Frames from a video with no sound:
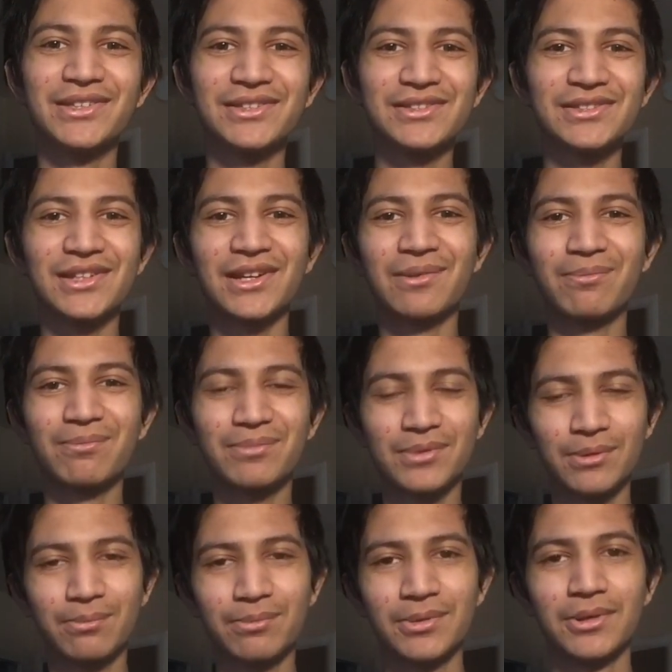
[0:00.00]

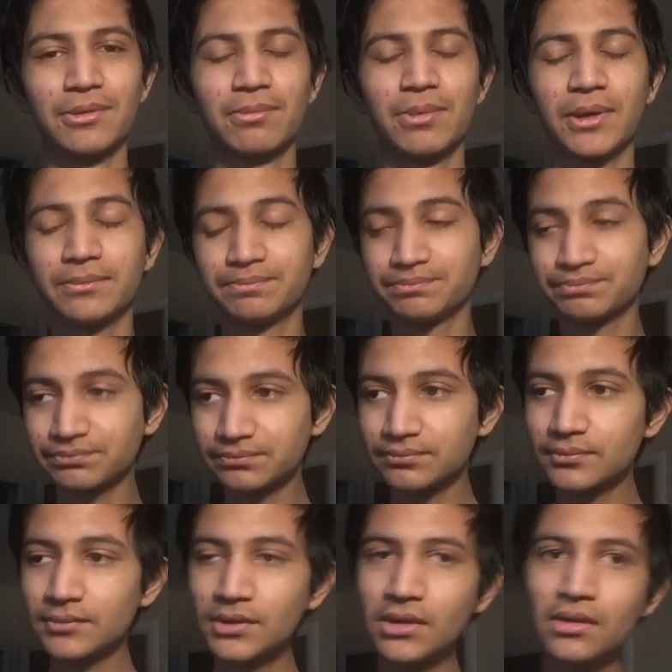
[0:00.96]
Subscribe to PewDiePie.
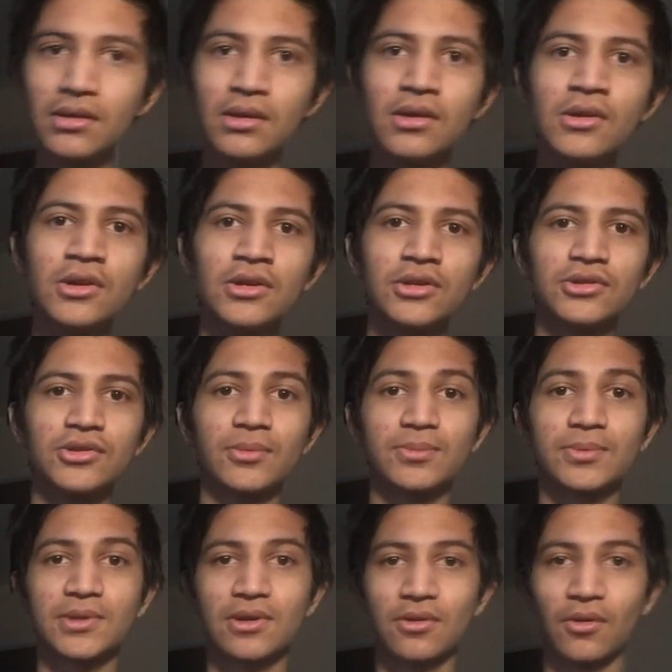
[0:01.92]

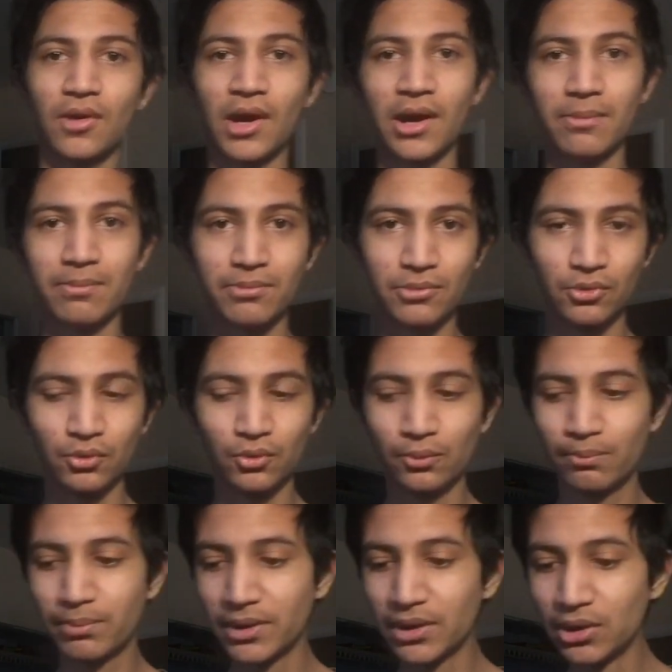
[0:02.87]
Subscribe to